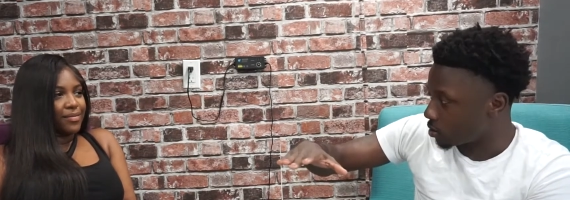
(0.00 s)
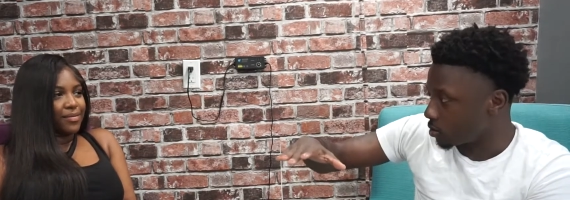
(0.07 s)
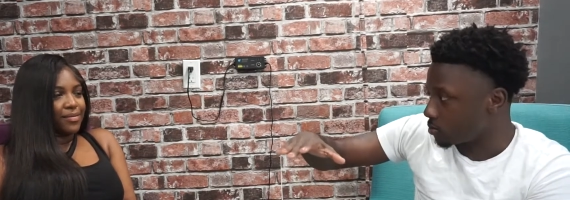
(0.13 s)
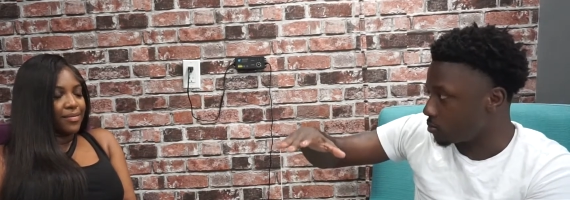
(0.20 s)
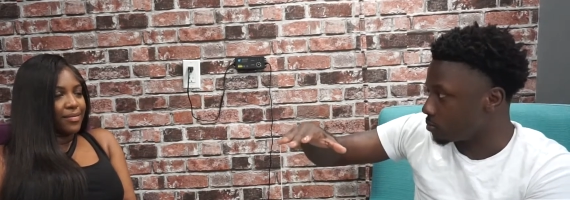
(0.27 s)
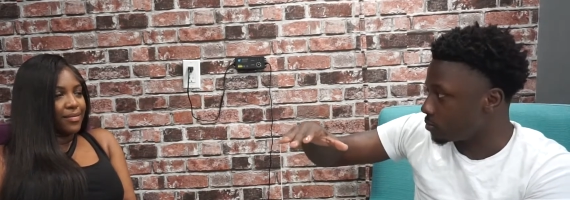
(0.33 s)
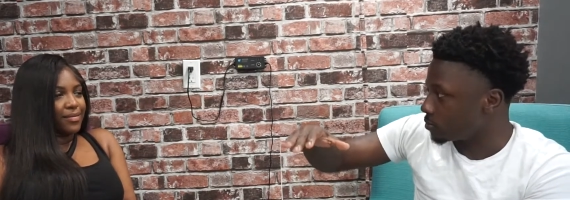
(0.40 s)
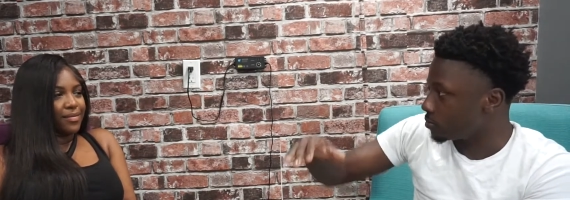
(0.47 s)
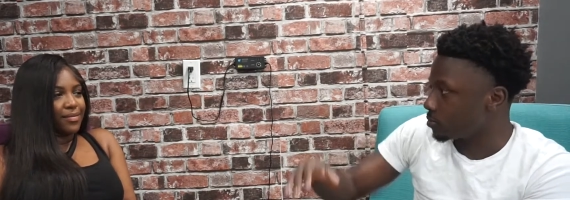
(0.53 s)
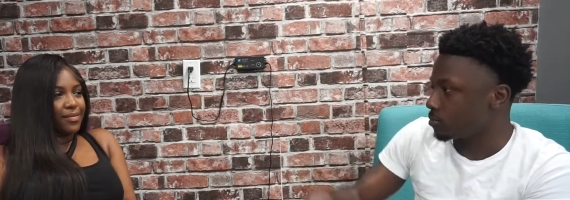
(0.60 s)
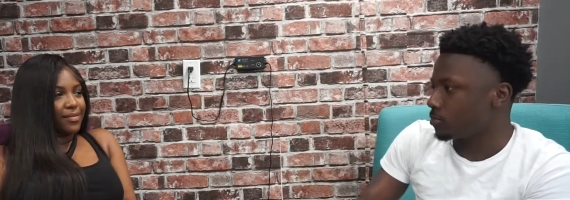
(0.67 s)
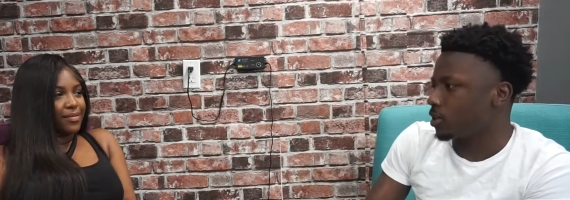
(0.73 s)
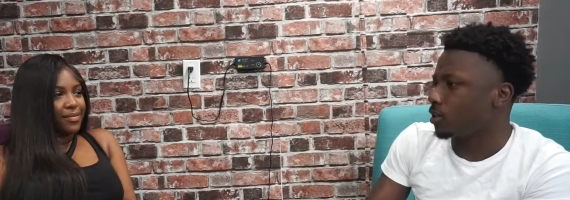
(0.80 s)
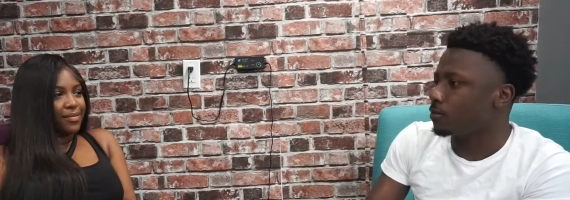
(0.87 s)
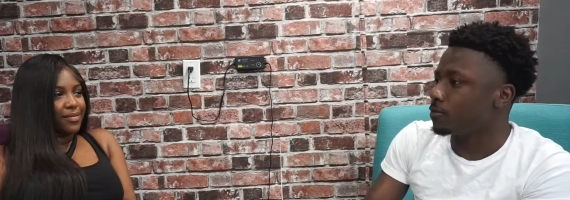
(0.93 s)
Speaker 1: I'm
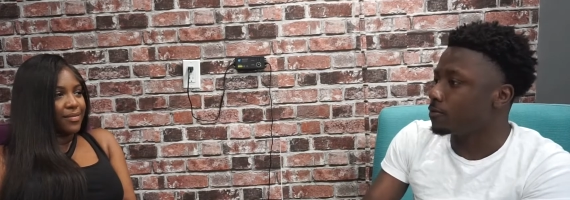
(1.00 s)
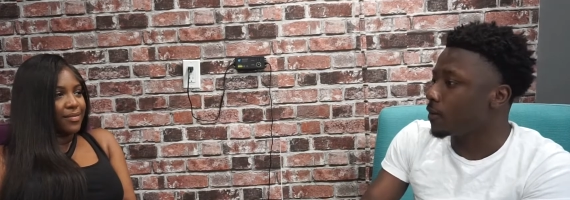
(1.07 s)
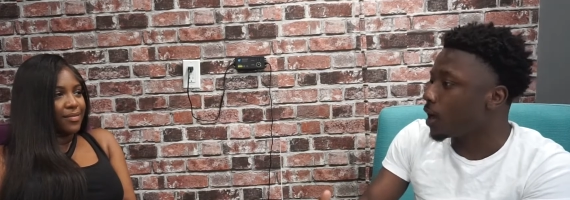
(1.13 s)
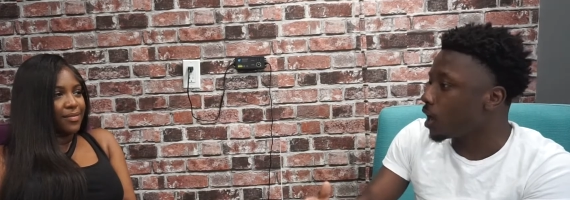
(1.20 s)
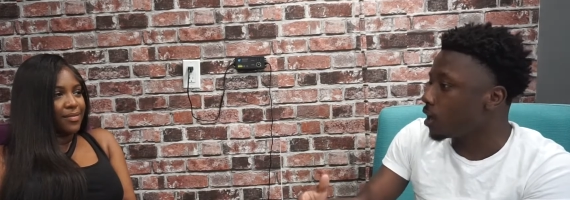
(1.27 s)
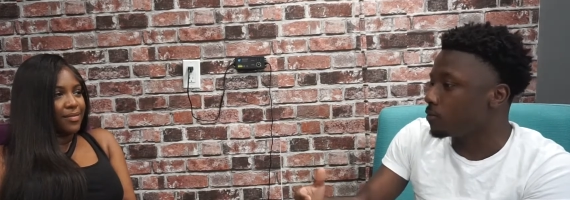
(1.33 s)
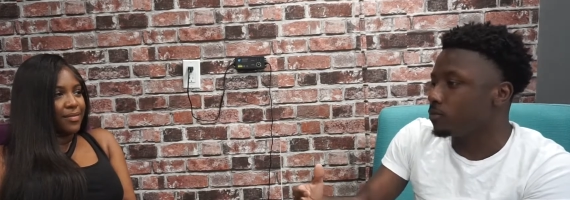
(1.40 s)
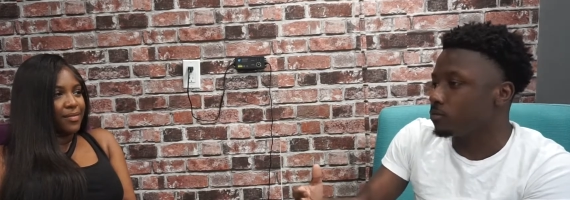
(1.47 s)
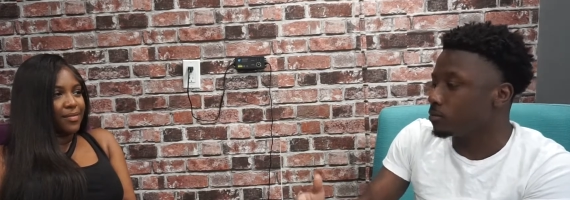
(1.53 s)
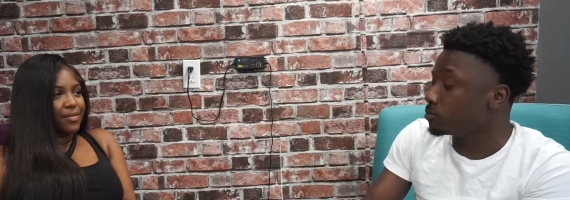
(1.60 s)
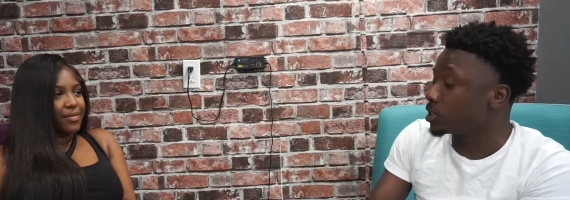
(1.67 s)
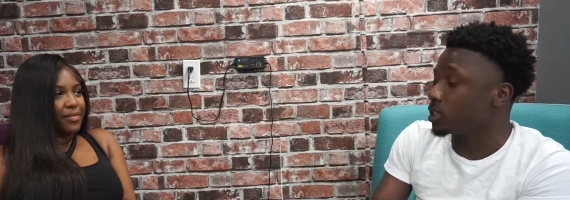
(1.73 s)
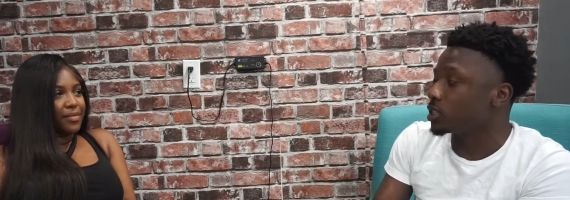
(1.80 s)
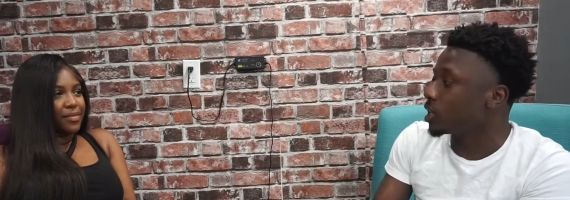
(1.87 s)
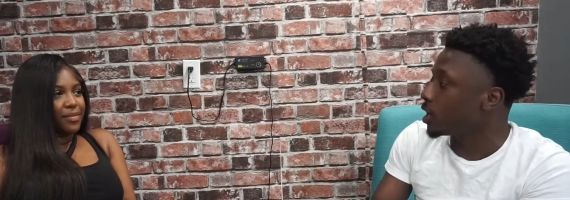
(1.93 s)
like five. I'm
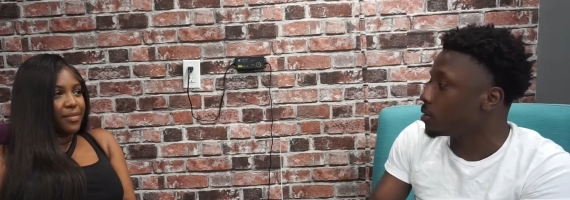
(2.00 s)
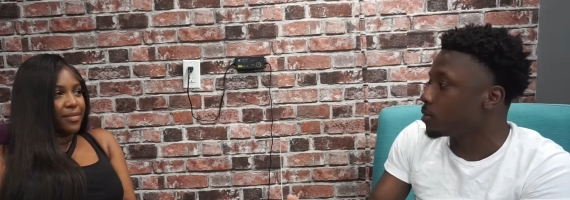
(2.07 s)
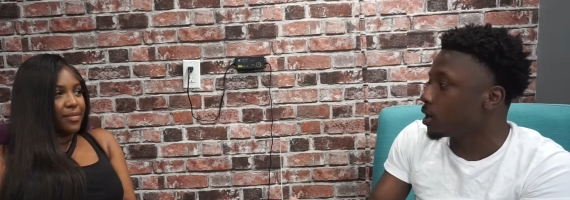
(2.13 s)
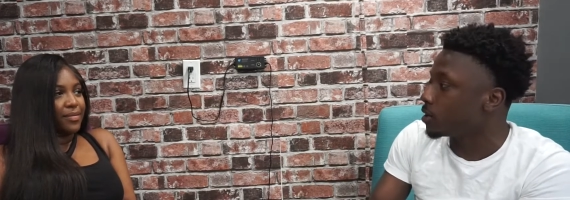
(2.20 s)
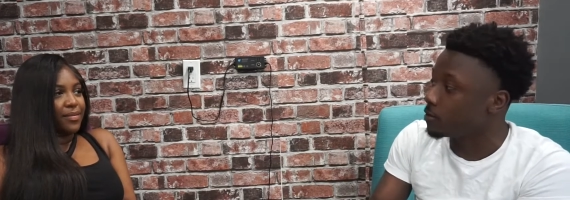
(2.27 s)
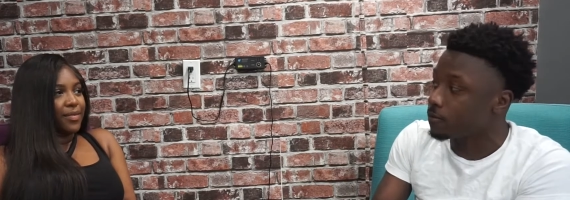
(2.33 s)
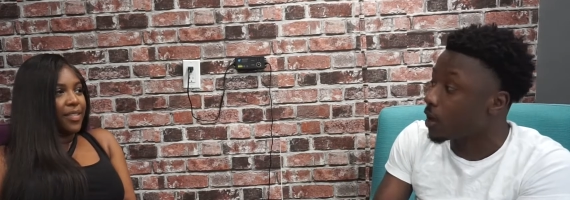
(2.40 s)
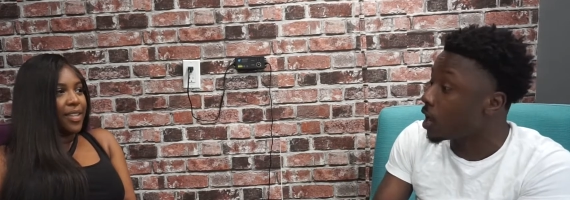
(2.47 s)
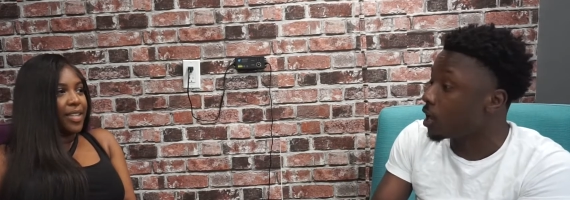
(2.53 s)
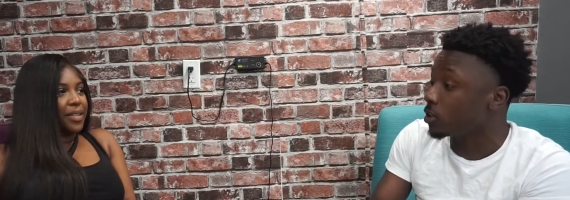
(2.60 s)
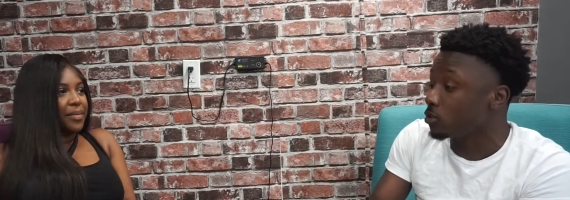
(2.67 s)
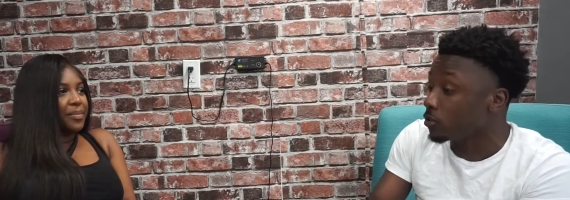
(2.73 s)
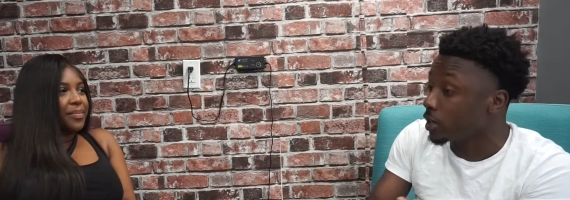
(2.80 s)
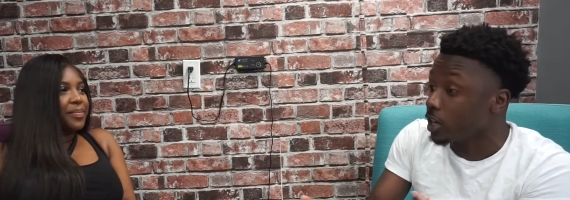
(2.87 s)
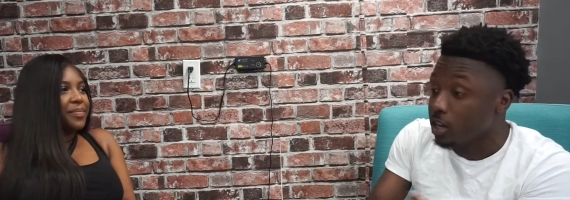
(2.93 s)
the same height. Five right.
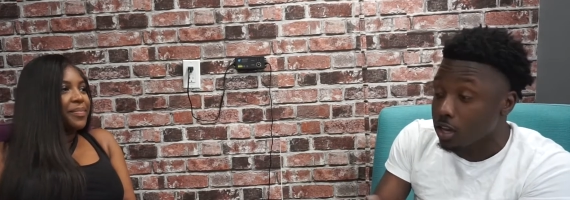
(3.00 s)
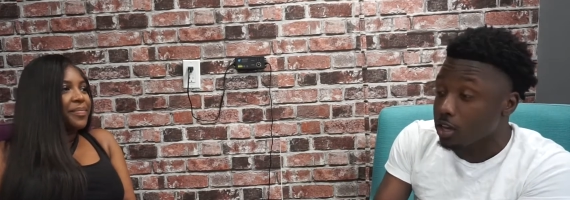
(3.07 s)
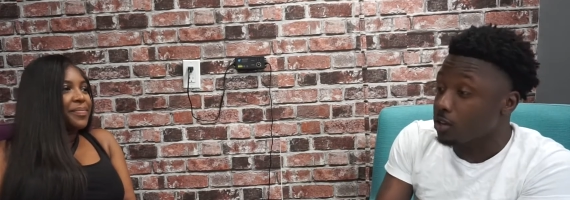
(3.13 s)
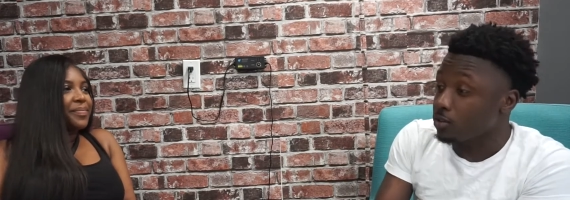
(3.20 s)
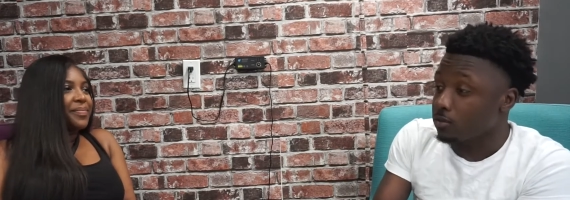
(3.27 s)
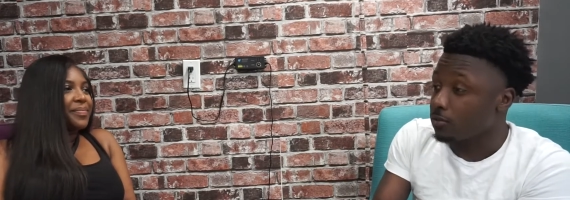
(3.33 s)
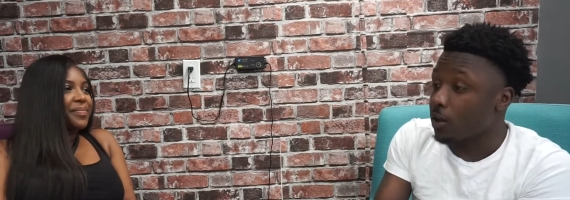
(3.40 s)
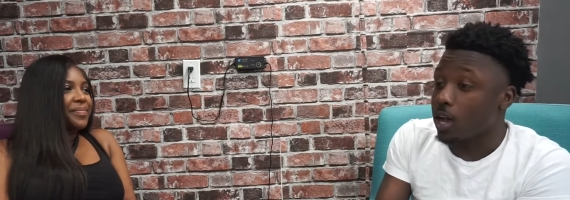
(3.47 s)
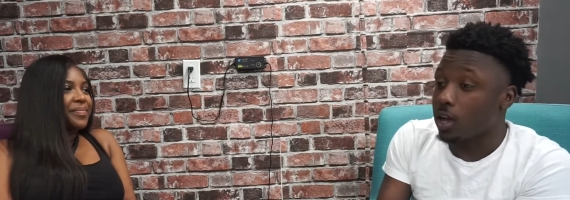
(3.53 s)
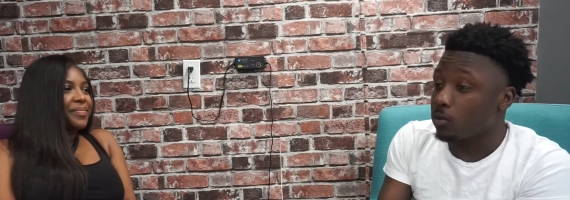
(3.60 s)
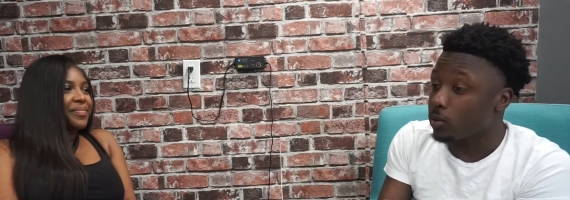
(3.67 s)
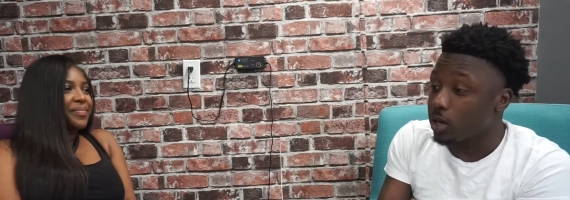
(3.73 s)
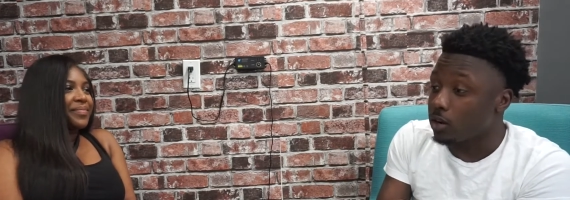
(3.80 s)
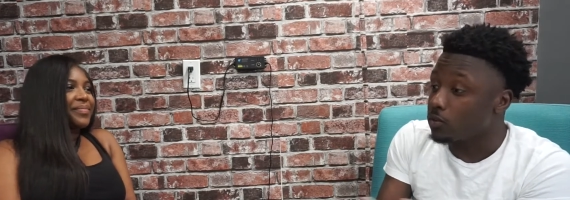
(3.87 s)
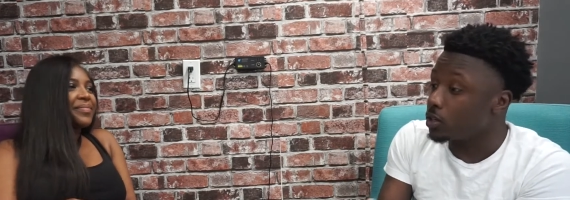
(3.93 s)
three, five
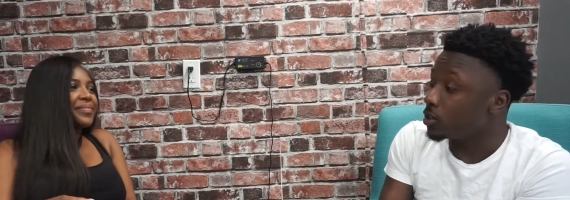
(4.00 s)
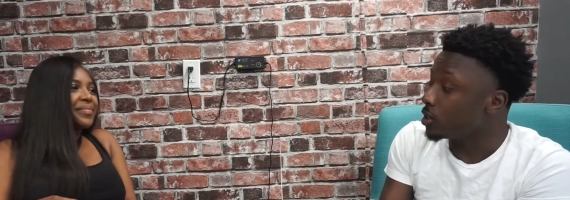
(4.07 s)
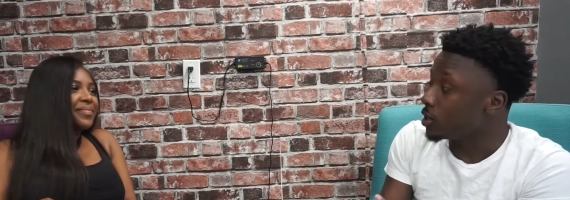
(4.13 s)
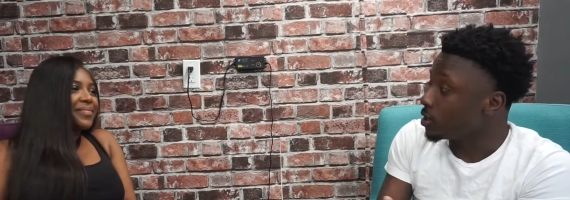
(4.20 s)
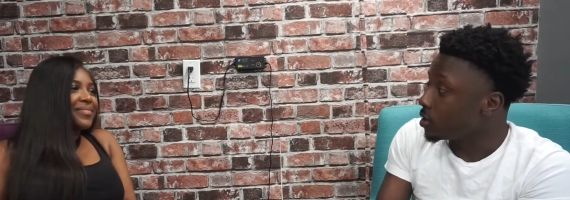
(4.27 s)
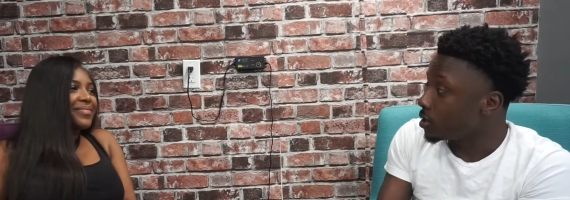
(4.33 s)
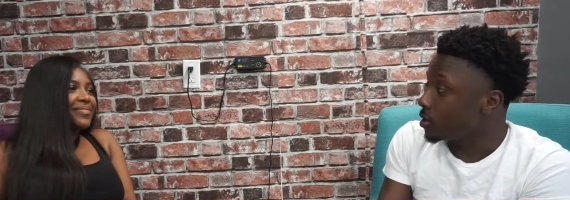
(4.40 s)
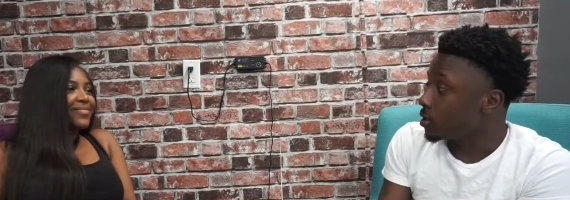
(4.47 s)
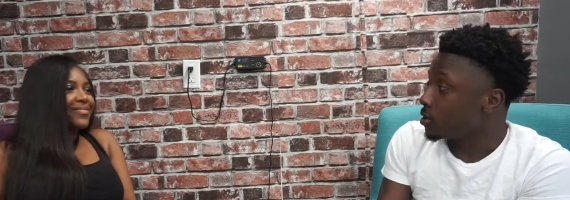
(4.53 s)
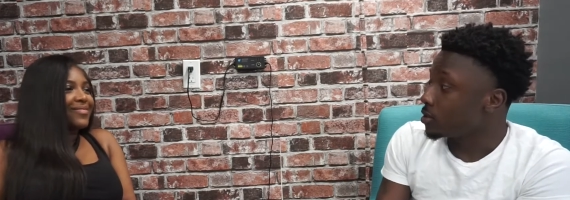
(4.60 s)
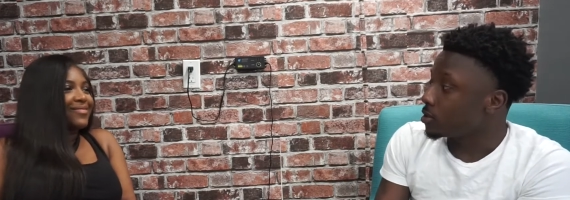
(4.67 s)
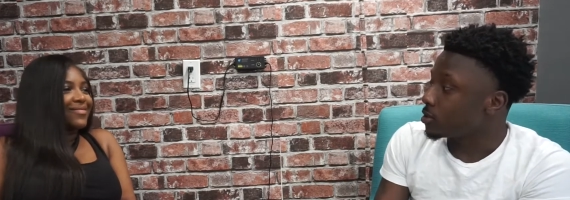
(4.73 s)
whatever.